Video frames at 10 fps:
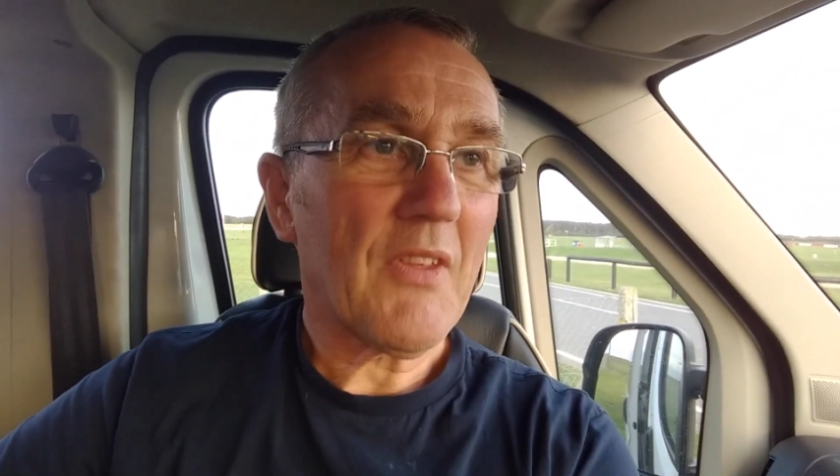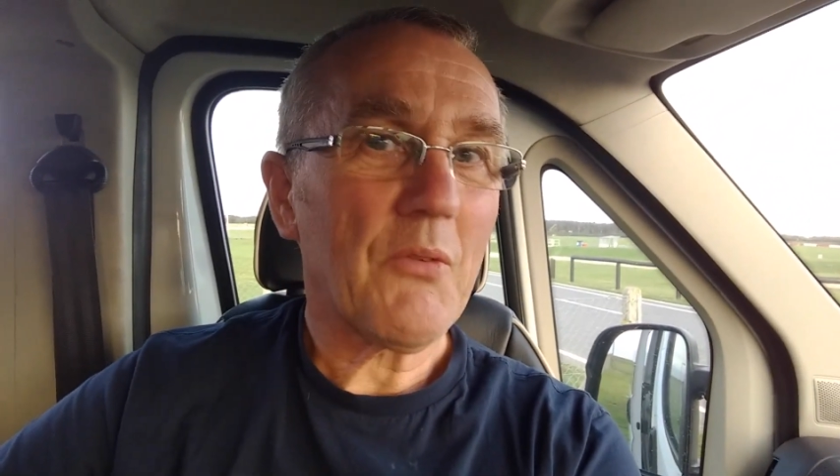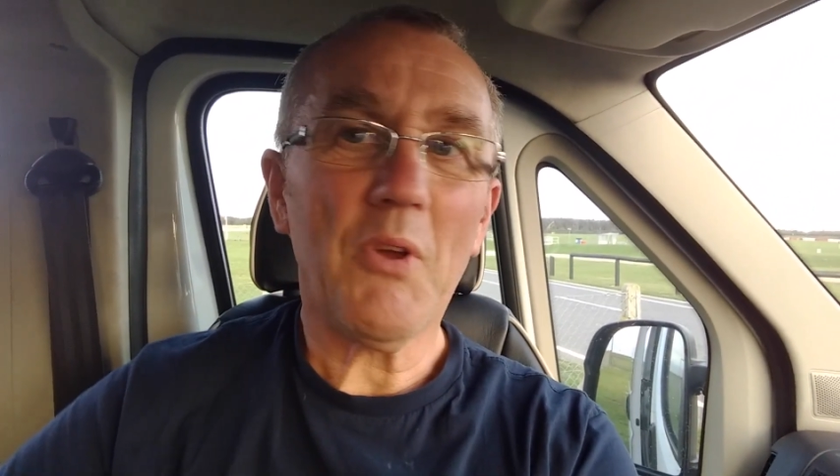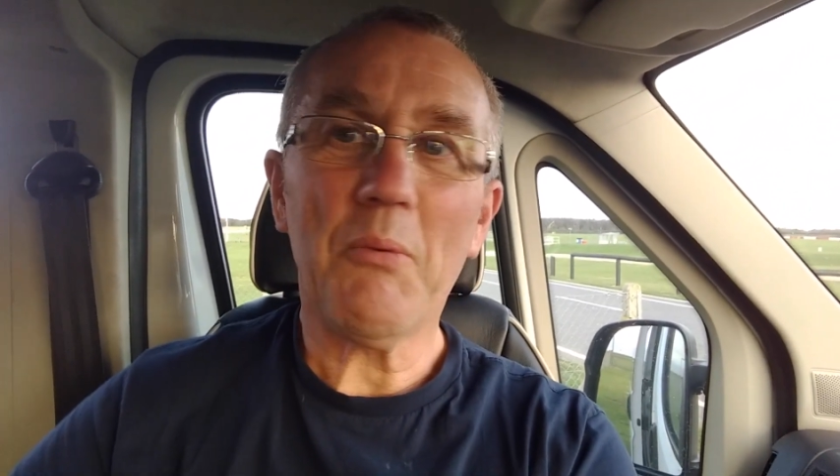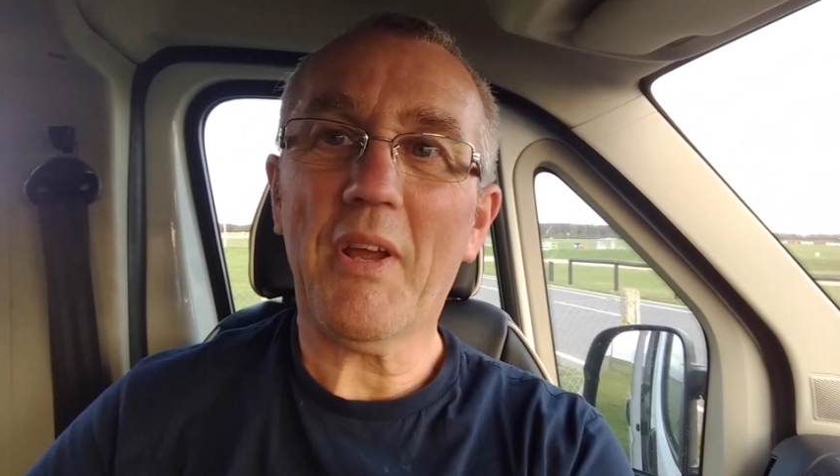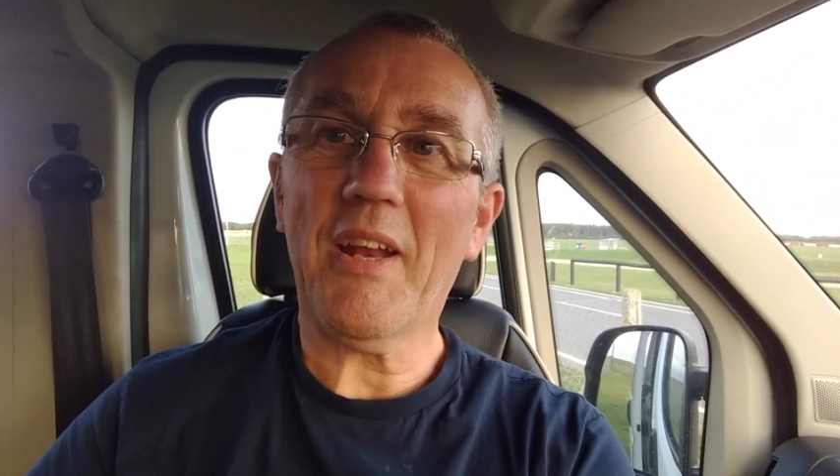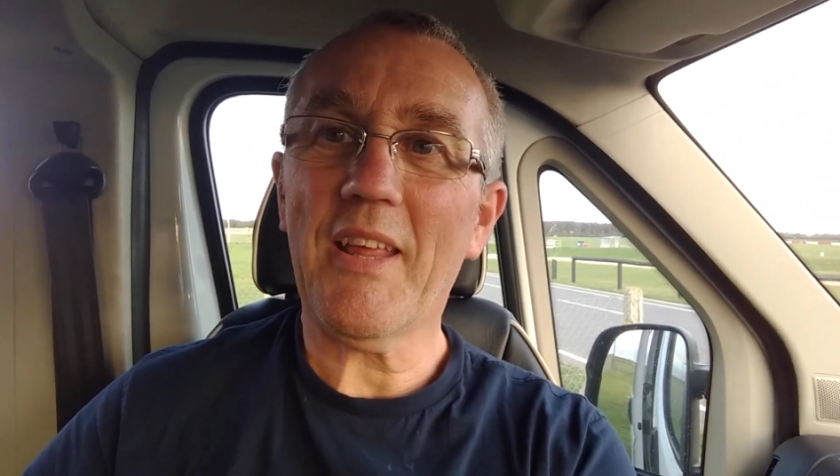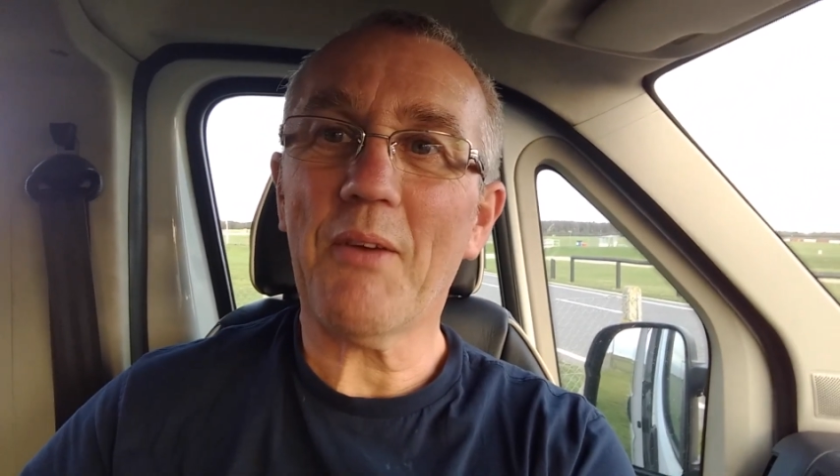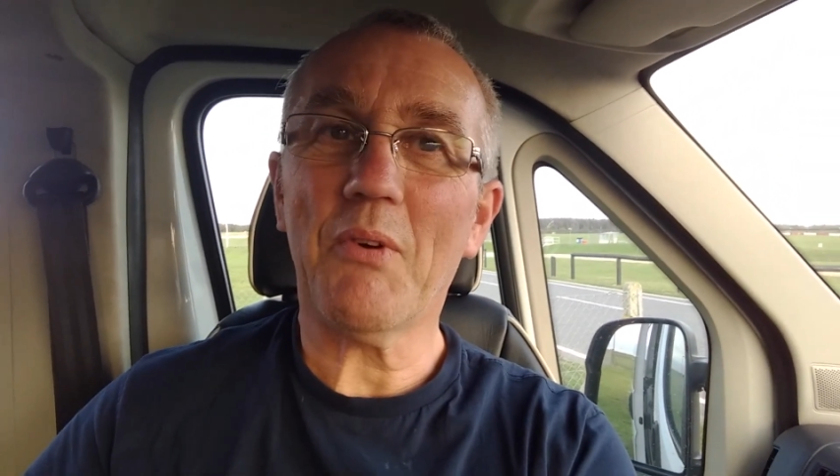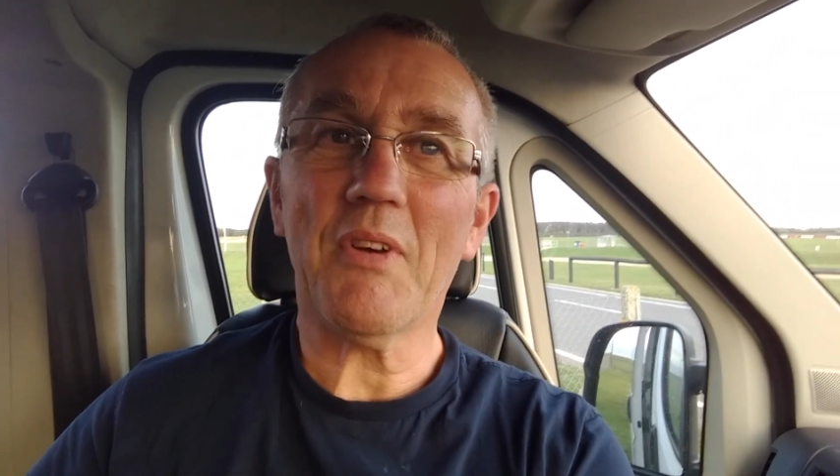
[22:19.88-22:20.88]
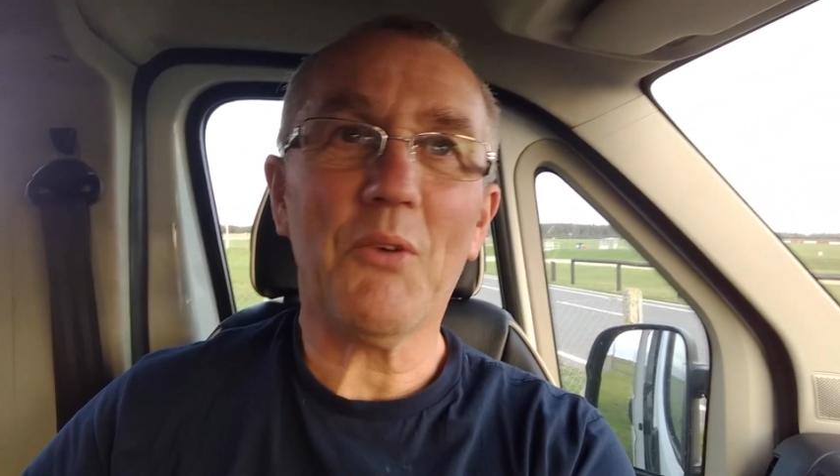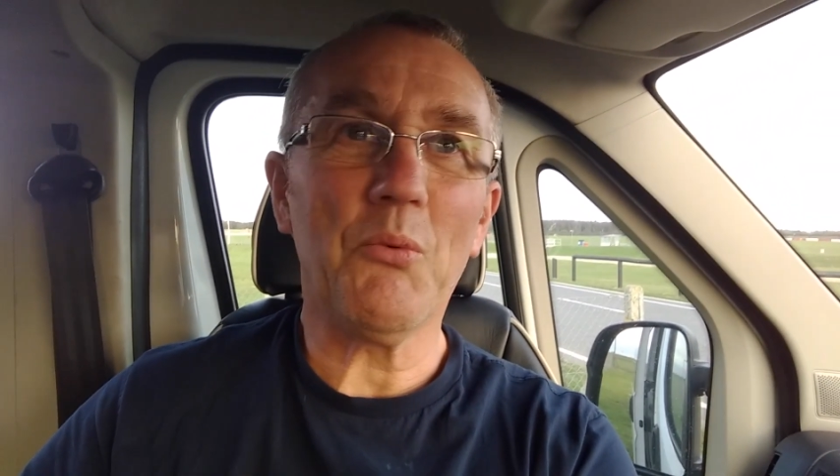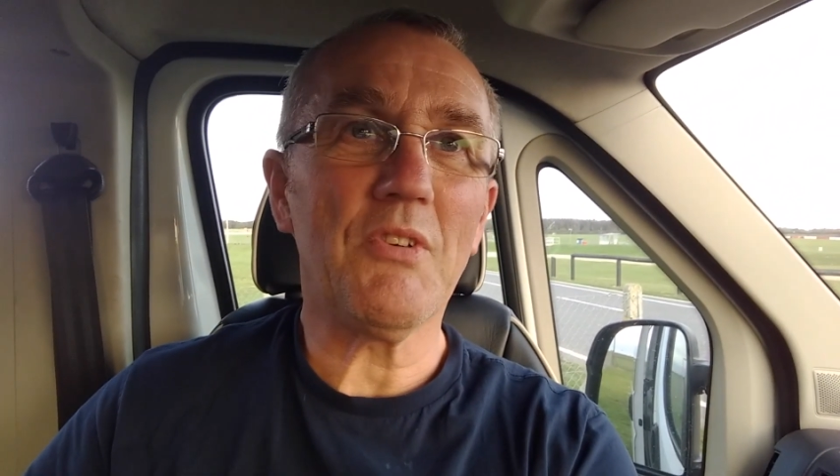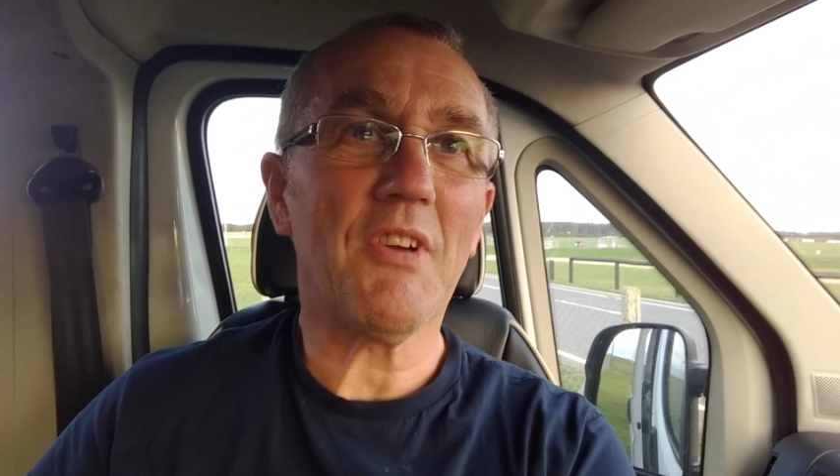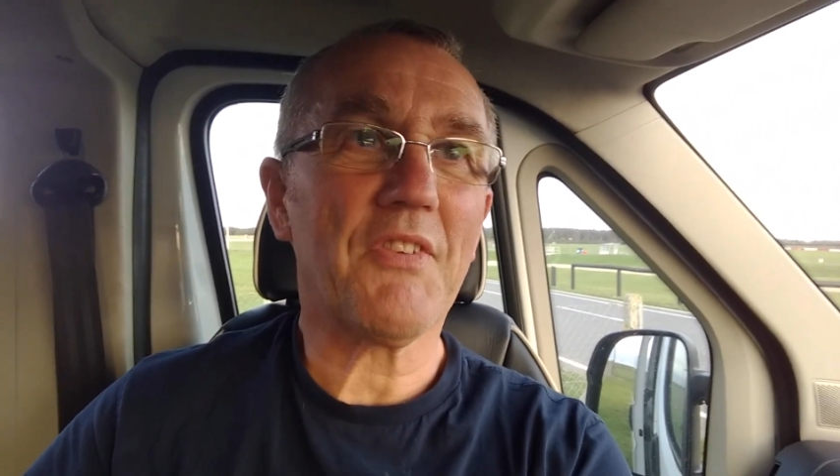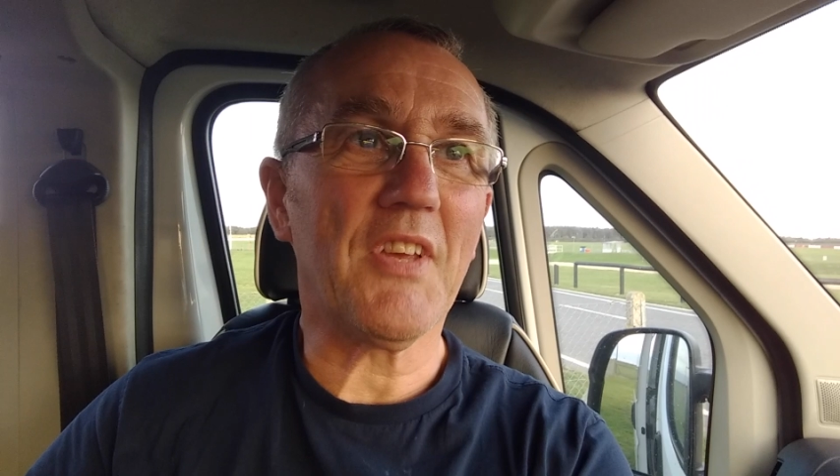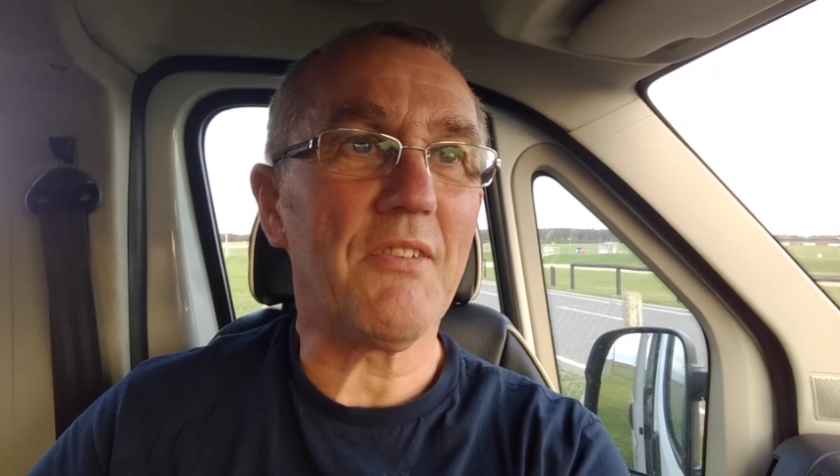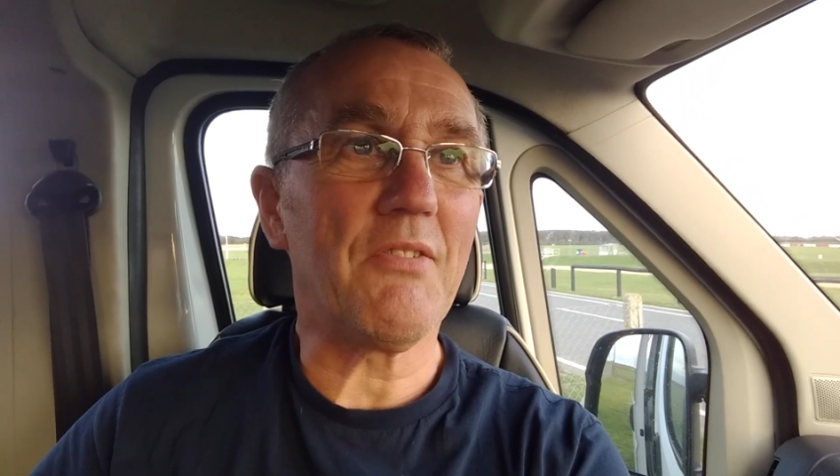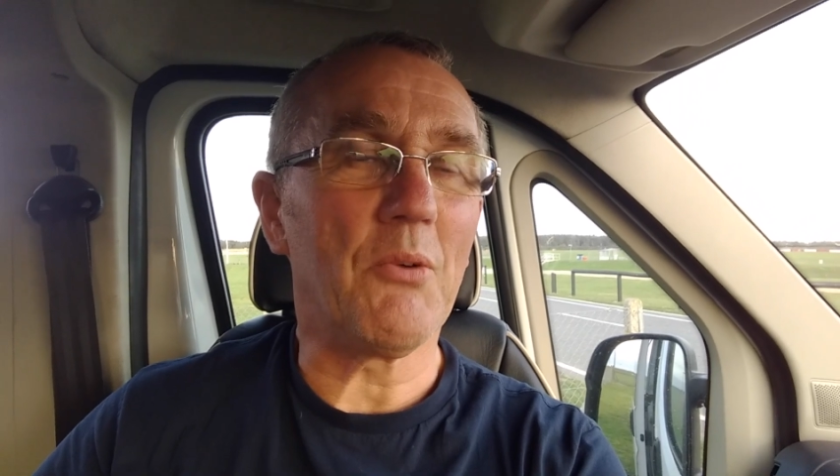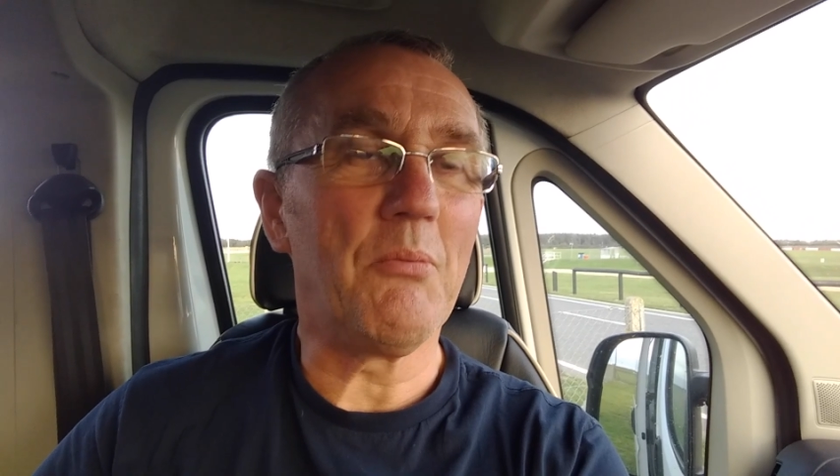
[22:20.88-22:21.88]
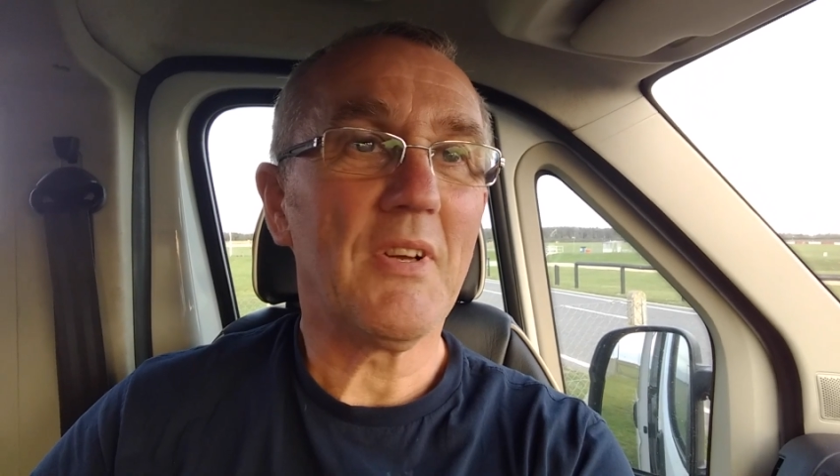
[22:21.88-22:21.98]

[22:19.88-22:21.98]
Where am I going to get a Woodruff key from?